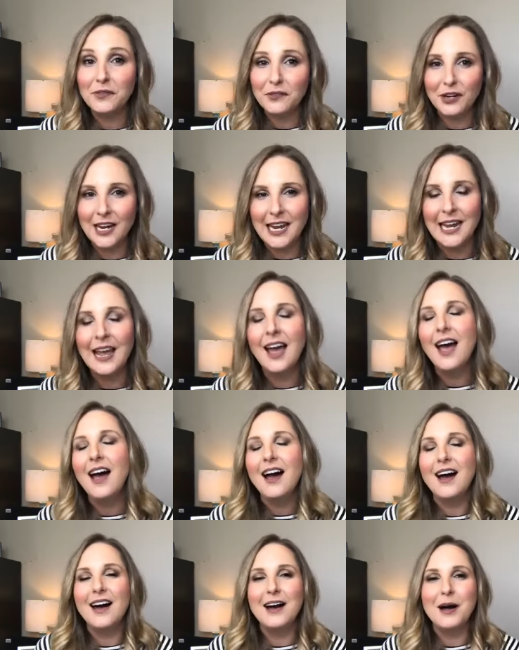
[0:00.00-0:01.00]
free
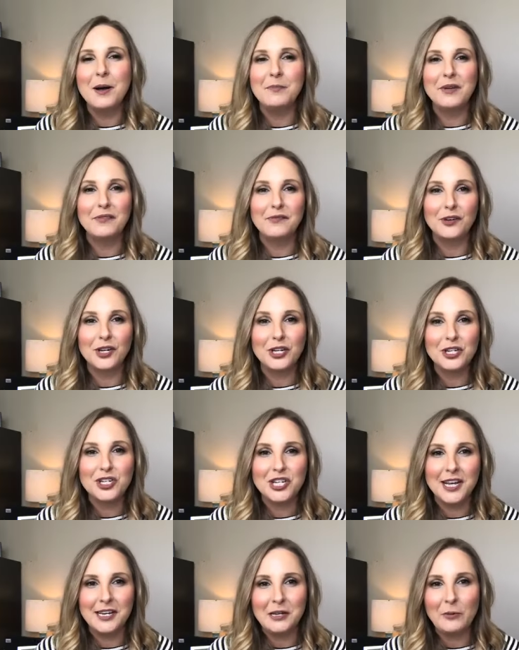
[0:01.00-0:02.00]
for your
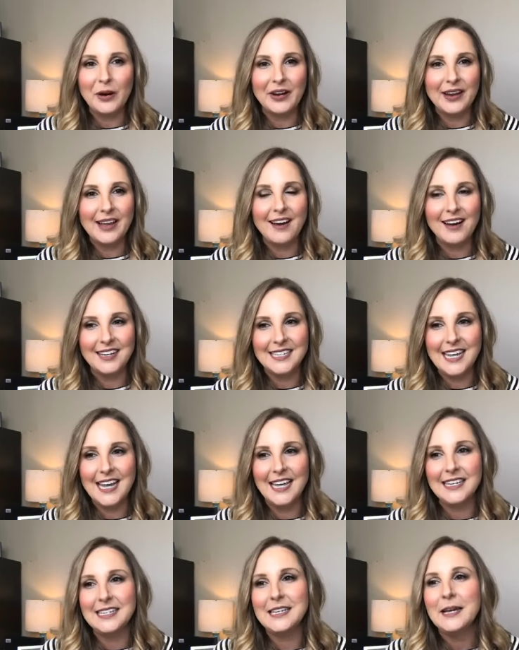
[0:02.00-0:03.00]
January
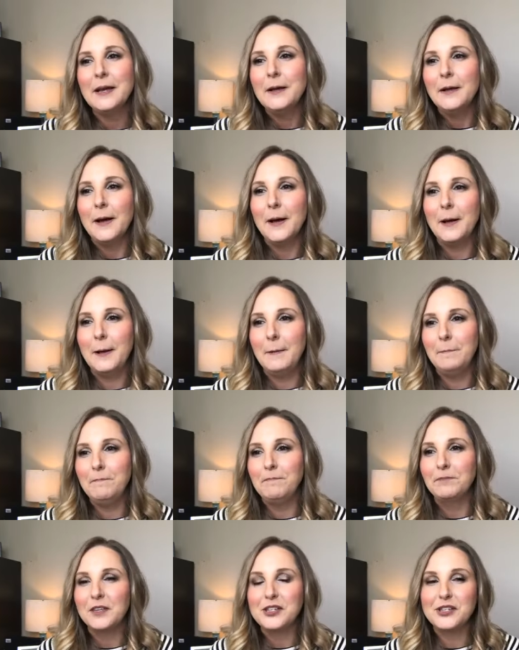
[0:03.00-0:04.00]
content.
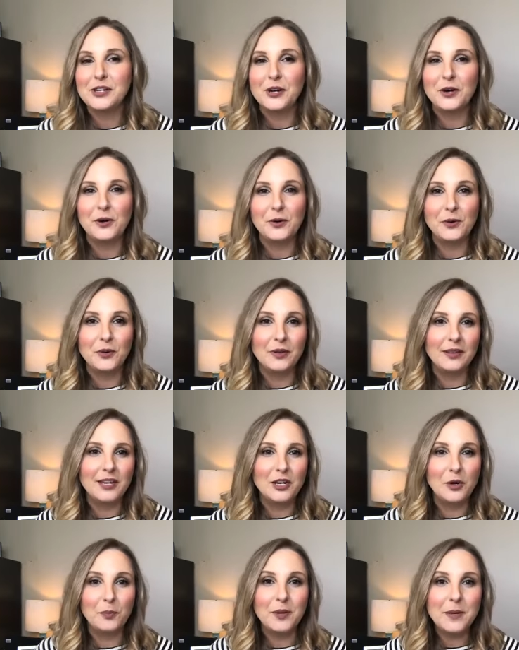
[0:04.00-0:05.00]
So, you
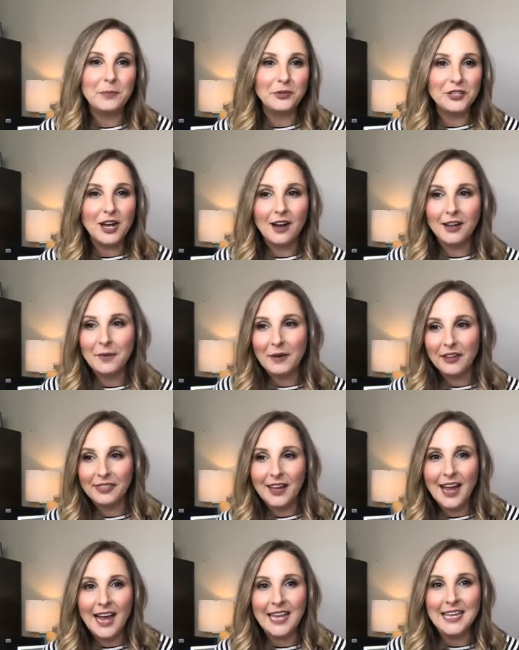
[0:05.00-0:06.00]
know, people talk about
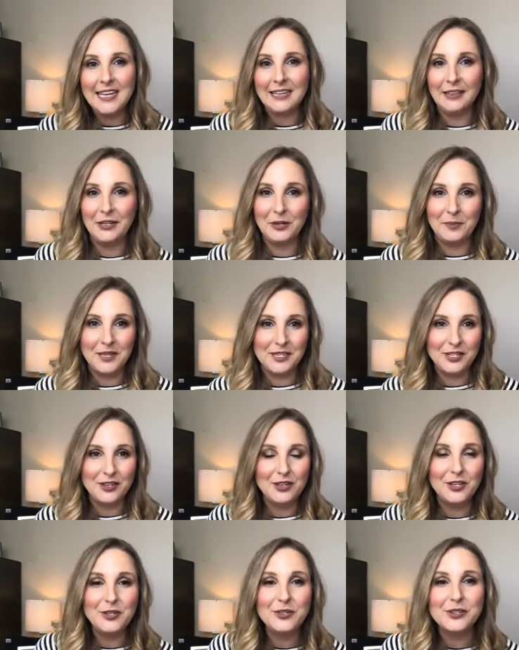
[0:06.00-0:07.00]
the hygge a little bit. So you
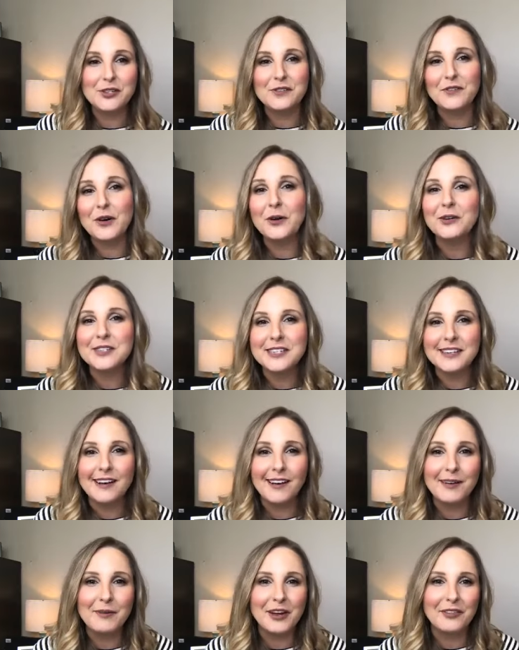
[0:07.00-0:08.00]
could use those photos and
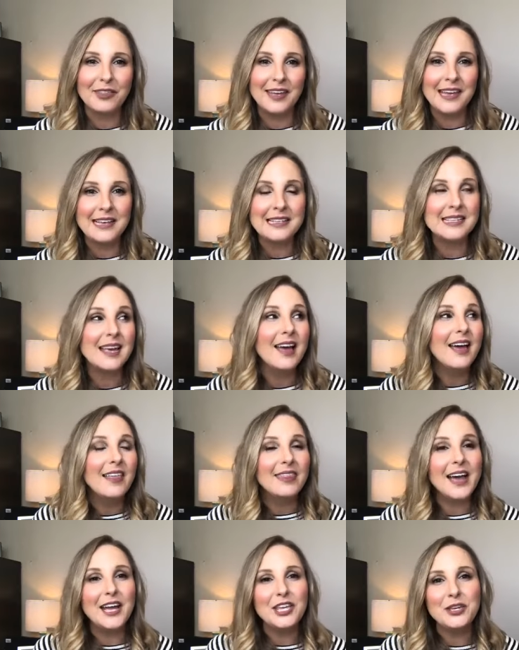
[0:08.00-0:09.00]
talk about things
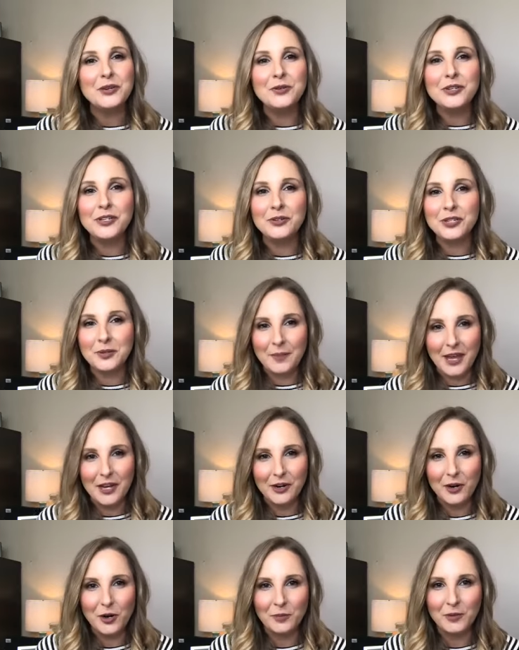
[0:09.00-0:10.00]
that you do to make
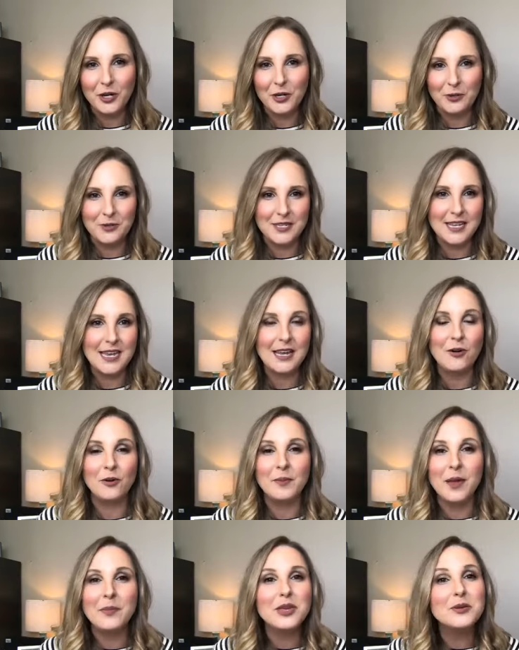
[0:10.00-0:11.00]
your home cozy, or
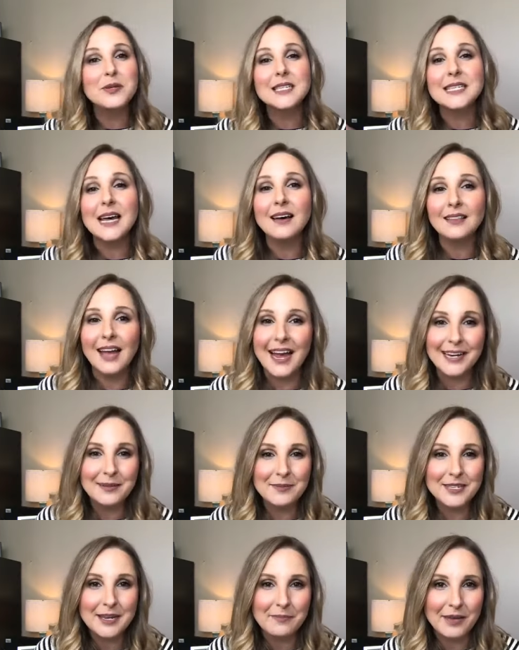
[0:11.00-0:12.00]
maybe you sell
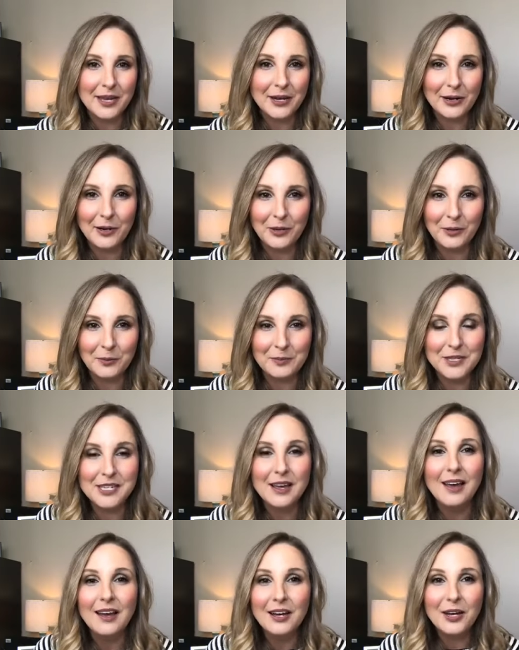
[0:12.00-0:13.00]
items that make your homes
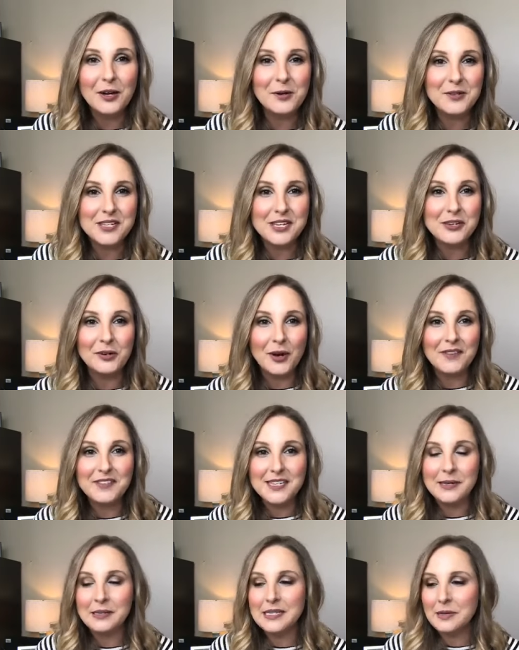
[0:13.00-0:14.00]
cozy. You know, I've
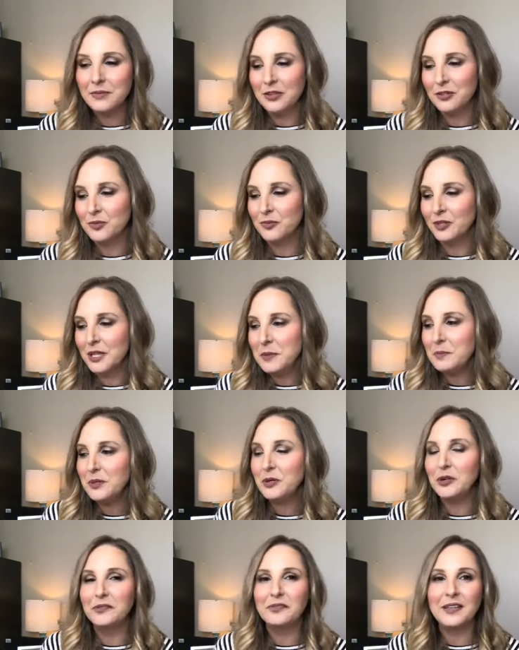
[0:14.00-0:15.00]
seen some of those really
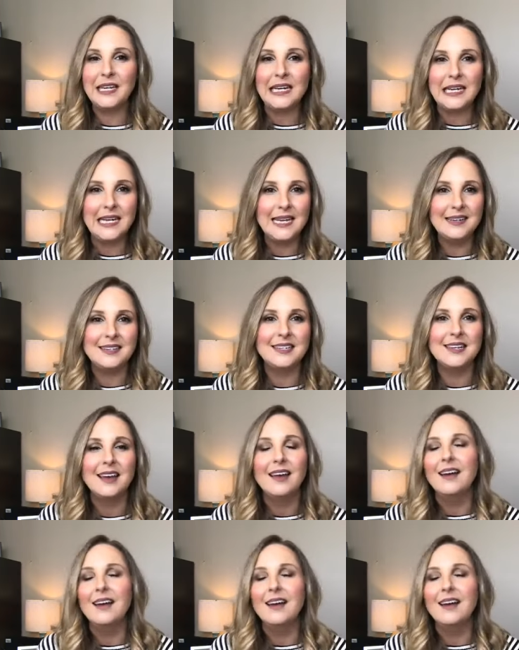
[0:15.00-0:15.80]
beautifully knit